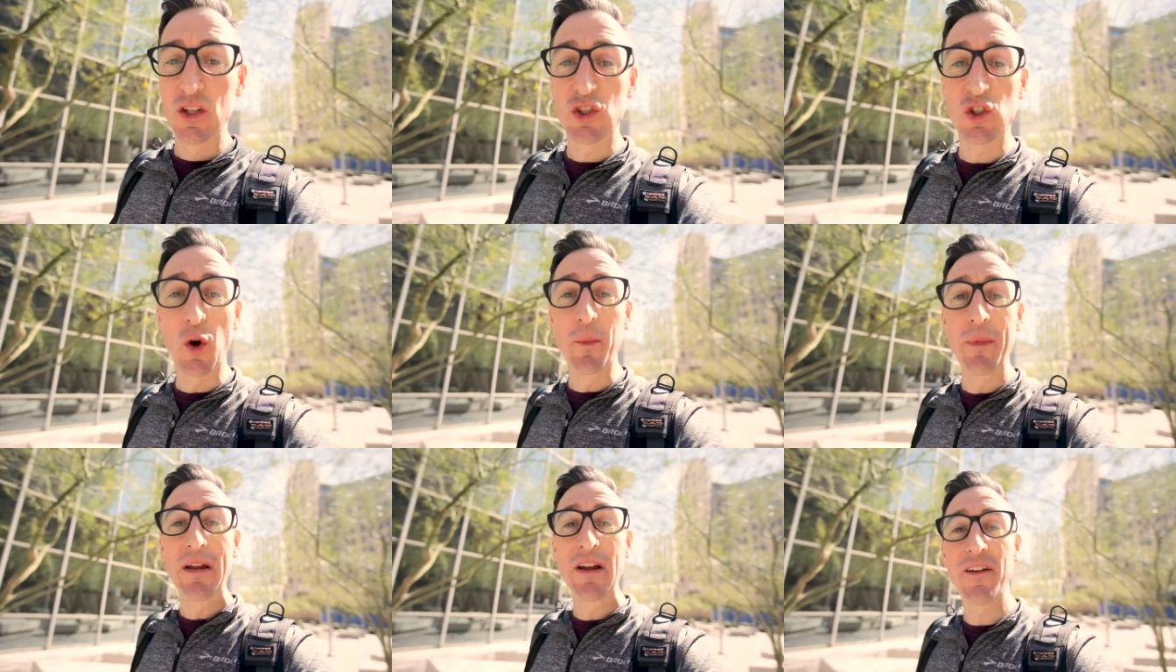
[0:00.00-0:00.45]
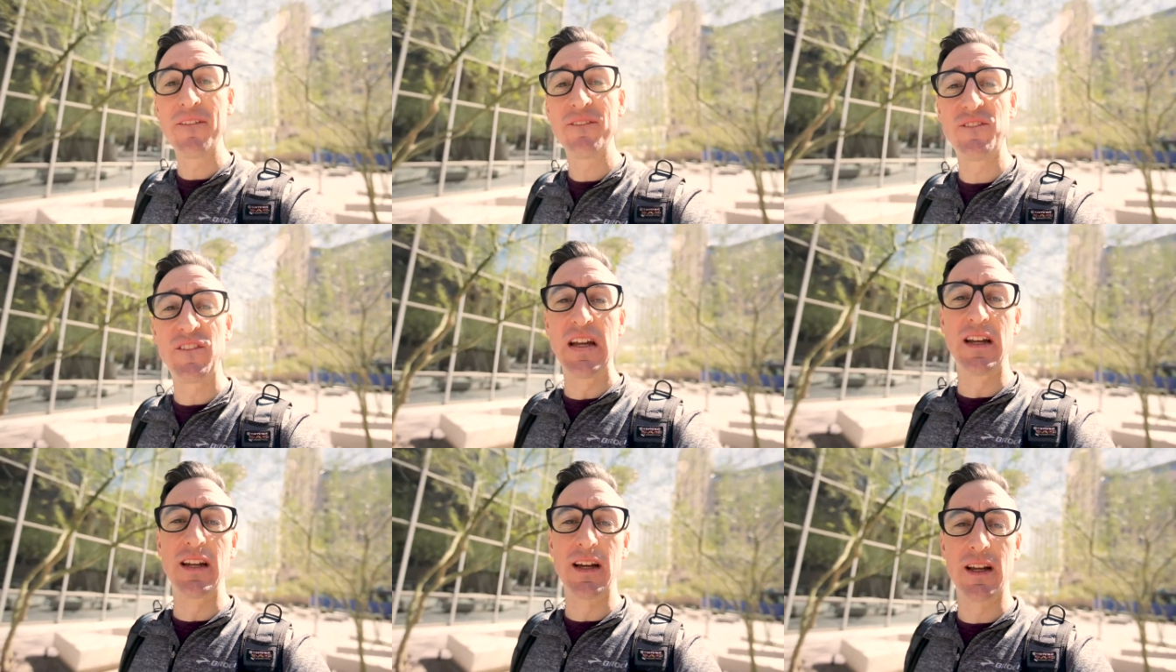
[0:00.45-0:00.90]
So I'm here in
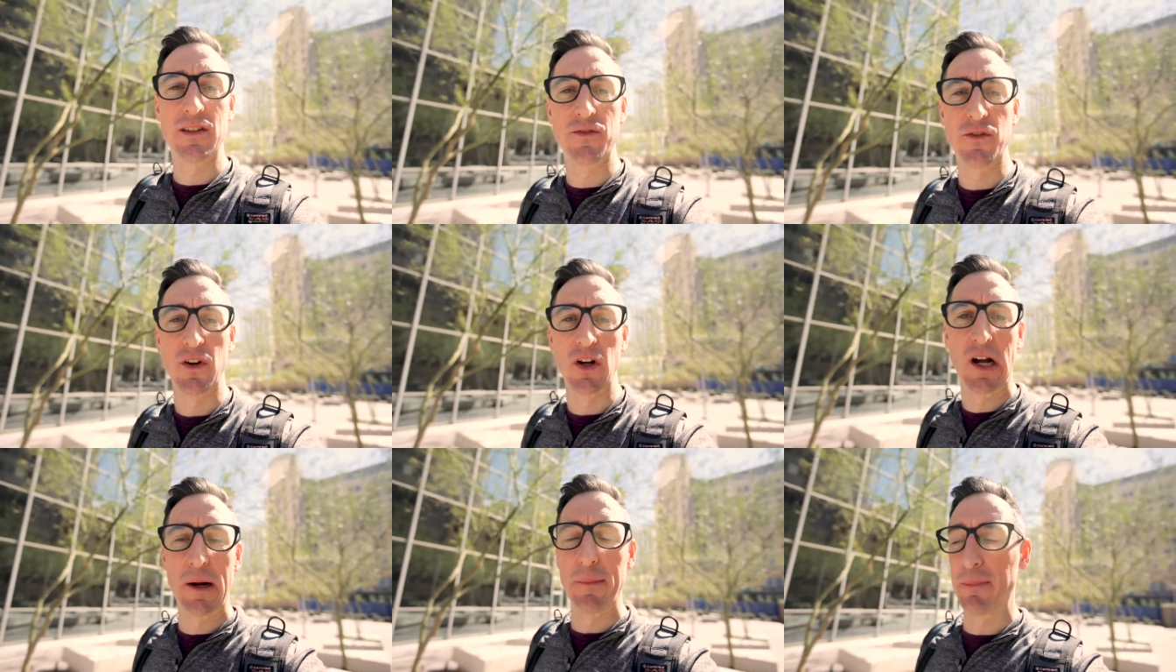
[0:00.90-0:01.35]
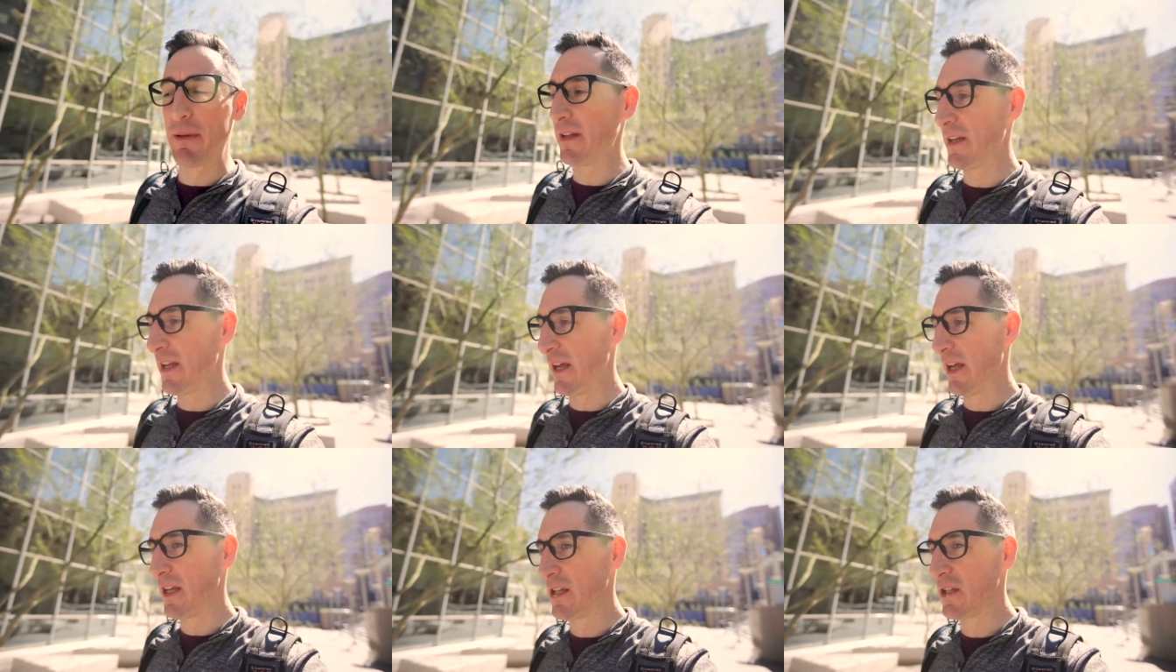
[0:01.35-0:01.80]
Phoenix for a couple of
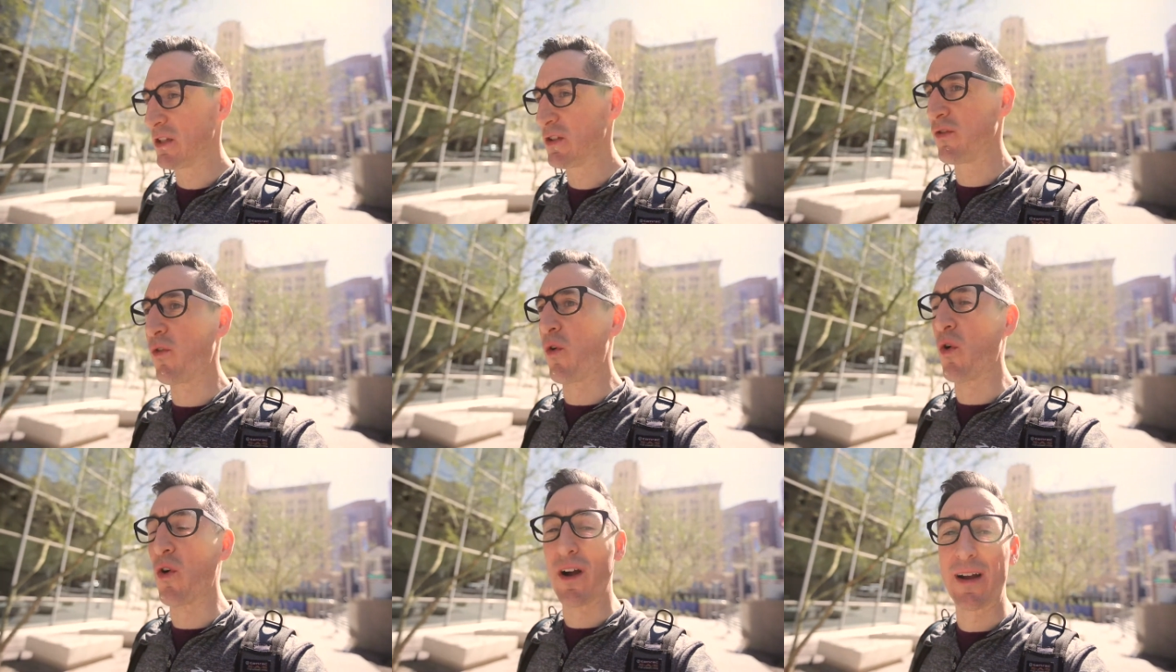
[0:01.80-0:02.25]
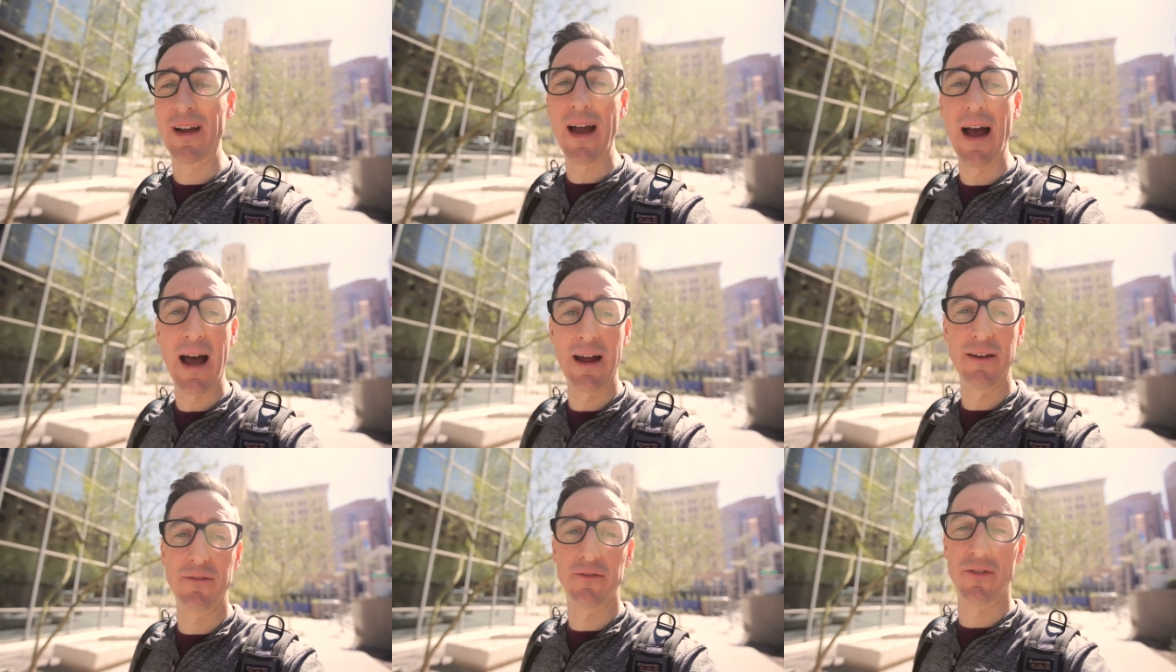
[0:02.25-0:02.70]
days for a
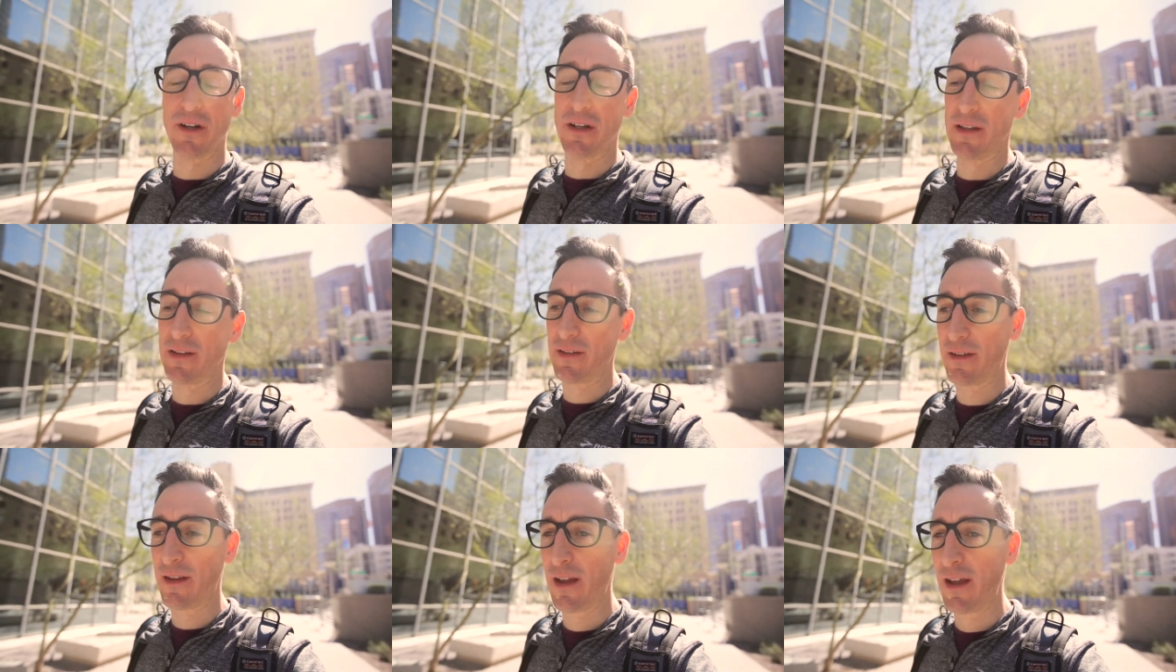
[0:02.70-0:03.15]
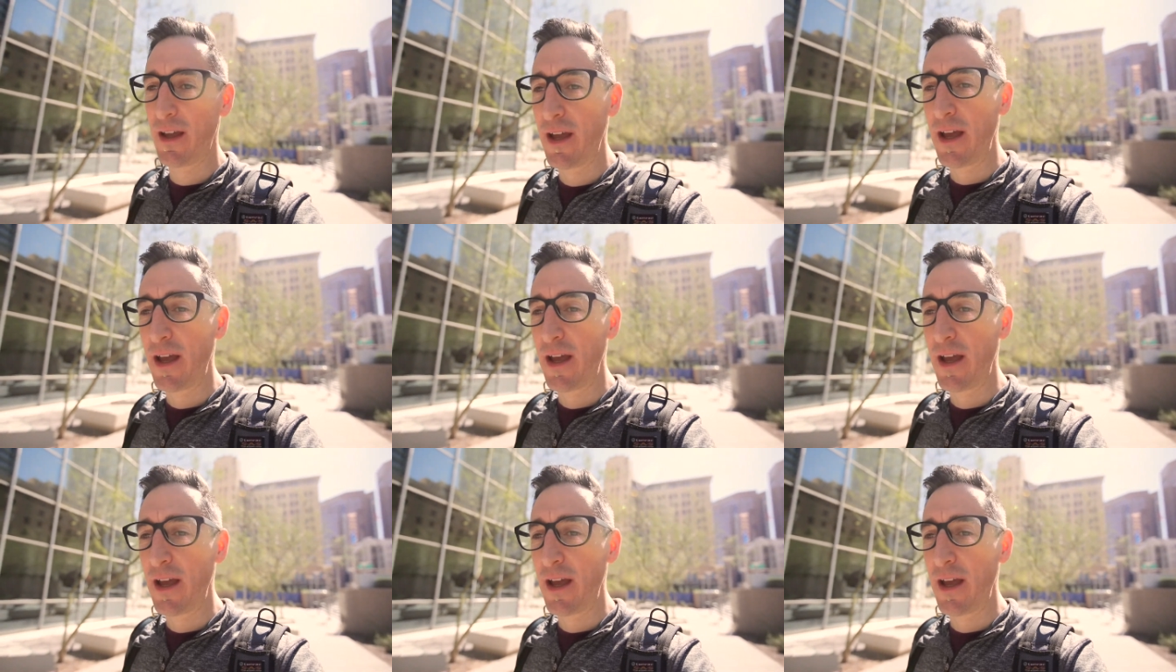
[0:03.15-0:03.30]
conference.